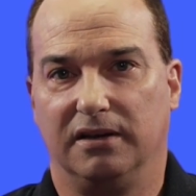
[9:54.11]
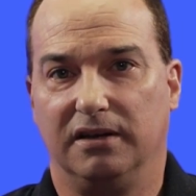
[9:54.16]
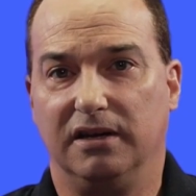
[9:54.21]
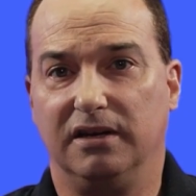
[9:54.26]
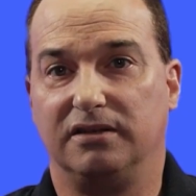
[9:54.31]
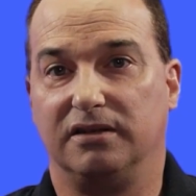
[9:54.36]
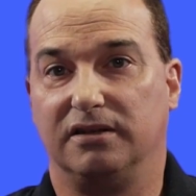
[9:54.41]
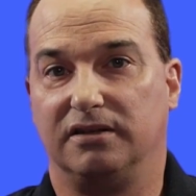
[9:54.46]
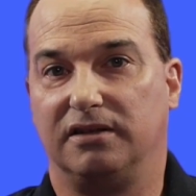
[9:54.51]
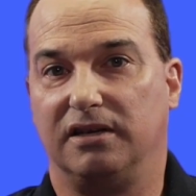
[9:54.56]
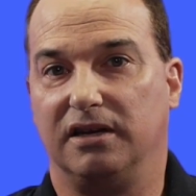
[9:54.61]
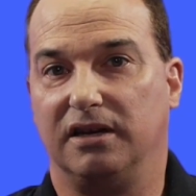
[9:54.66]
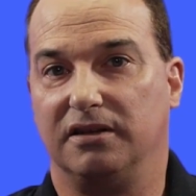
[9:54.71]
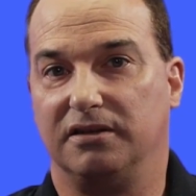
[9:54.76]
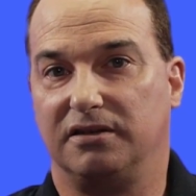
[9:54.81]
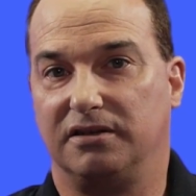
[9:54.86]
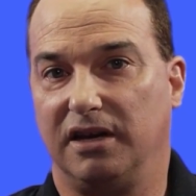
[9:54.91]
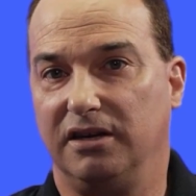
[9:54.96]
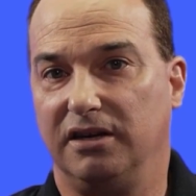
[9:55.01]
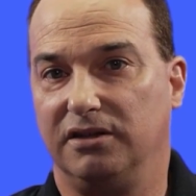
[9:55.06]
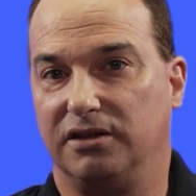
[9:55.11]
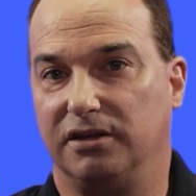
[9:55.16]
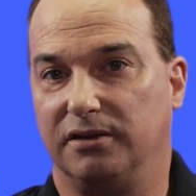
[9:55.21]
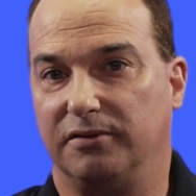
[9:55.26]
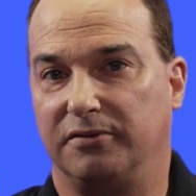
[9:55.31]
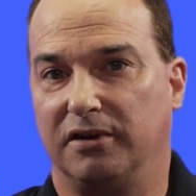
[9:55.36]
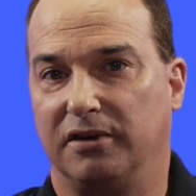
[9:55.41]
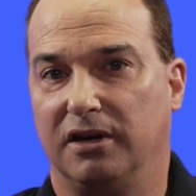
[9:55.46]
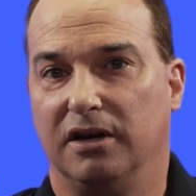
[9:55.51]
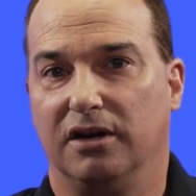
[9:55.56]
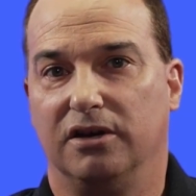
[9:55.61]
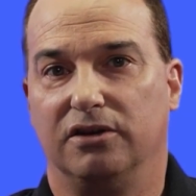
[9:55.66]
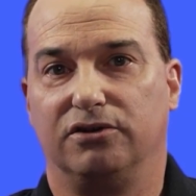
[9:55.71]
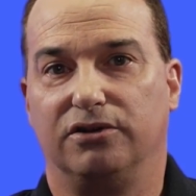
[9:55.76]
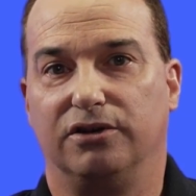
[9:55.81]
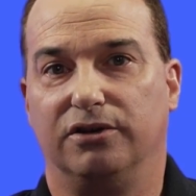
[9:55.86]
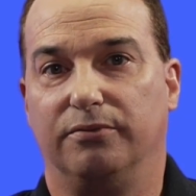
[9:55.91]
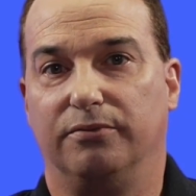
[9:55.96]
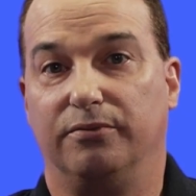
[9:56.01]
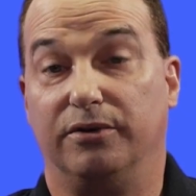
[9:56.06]
This is the incentive
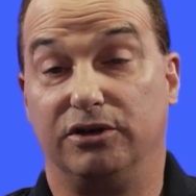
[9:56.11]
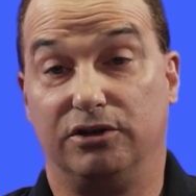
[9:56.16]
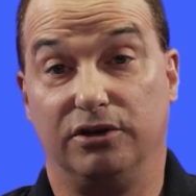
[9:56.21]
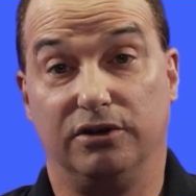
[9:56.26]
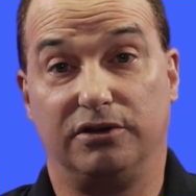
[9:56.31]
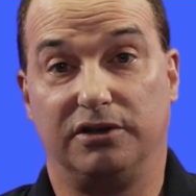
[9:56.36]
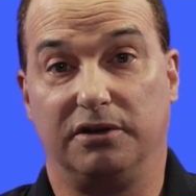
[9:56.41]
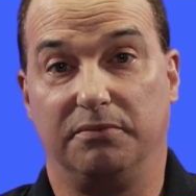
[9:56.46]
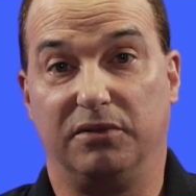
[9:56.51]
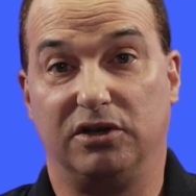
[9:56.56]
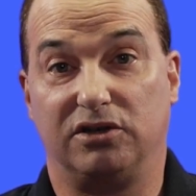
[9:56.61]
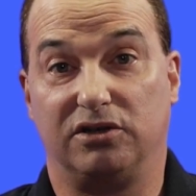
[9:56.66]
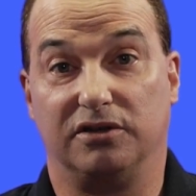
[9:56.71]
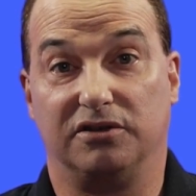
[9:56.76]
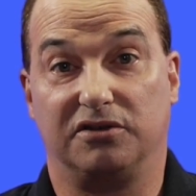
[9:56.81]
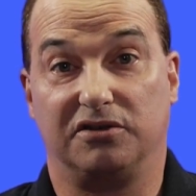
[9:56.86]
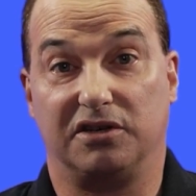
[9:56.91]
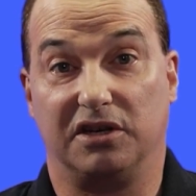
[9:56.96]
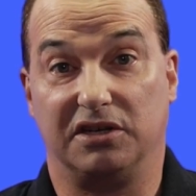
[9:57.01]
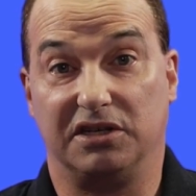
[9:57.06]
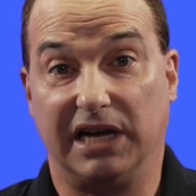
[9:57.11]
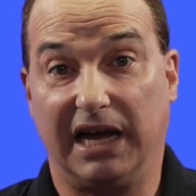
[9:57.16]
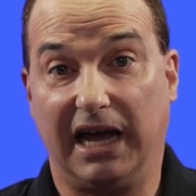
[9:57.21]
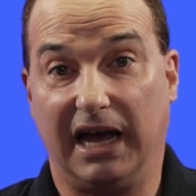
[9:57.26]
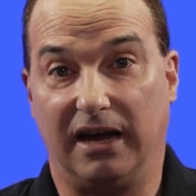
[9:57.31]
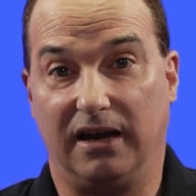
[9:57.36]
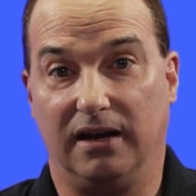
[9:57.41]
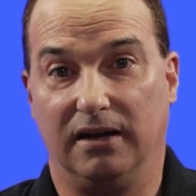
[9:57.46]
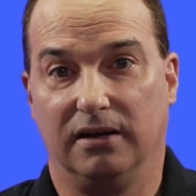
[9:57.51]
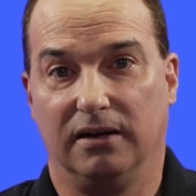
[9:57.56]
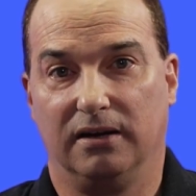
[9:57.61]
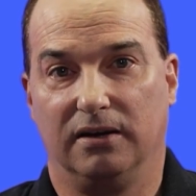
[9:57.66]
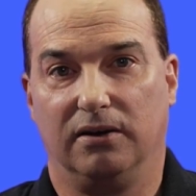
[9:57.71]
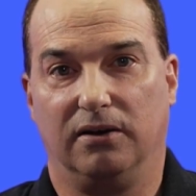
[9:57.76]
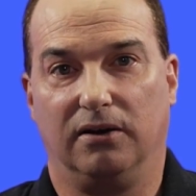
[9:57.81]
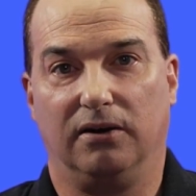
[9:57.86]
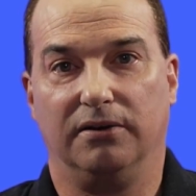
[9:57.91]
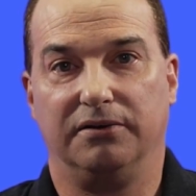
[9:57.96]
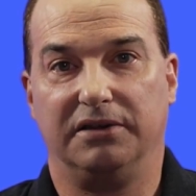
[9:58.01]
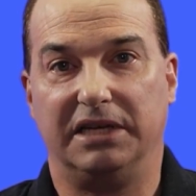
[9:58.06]
to reduce emissions today
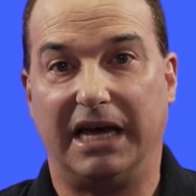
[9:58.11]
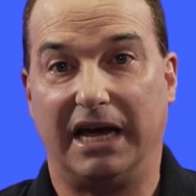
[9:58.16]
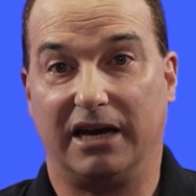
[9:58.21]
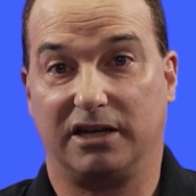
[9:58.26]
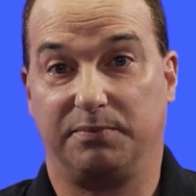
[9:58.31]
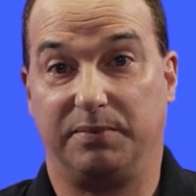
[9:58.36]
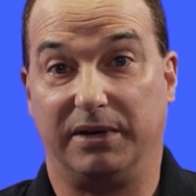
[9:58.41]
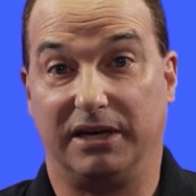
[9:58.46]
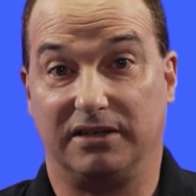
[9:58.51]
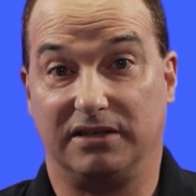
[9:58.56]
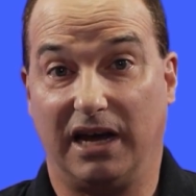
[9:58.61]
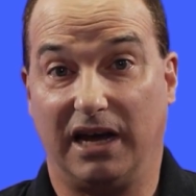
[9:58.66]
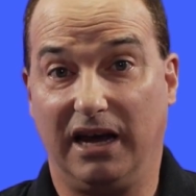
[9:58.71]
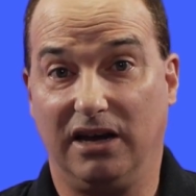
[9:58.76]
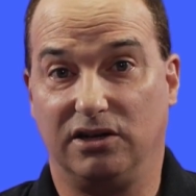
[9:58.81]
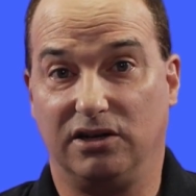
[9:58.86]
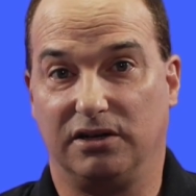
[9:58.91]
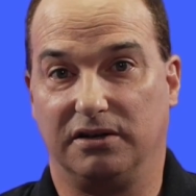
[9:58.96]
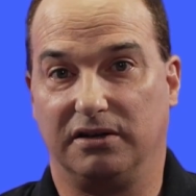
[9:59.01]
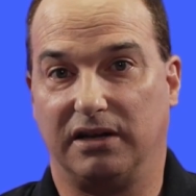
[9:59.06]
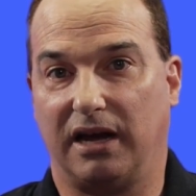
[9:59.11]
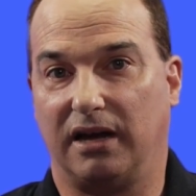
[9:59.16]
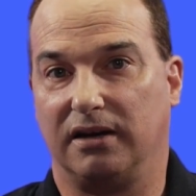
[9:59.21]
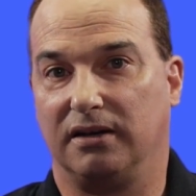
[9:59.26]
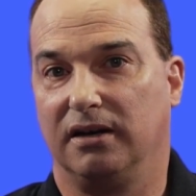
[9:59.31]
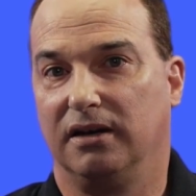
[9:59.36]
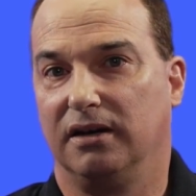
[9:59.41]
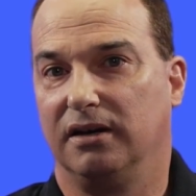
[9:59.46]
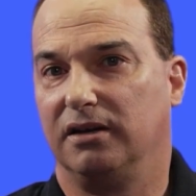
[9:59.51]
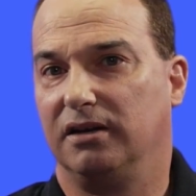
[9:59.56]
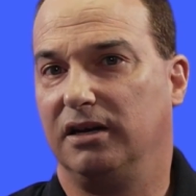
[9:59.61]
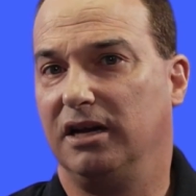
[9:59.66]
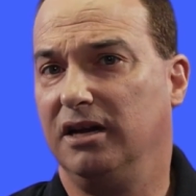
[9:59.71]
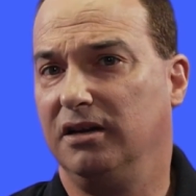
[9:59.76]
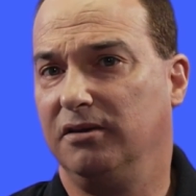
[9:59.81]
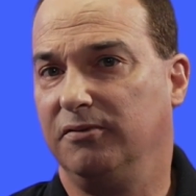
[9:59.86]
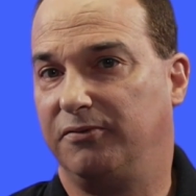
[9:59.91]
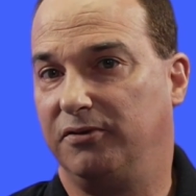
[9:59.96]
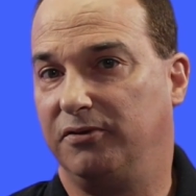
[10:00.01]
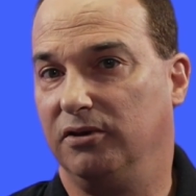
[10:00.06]
on the expectation that In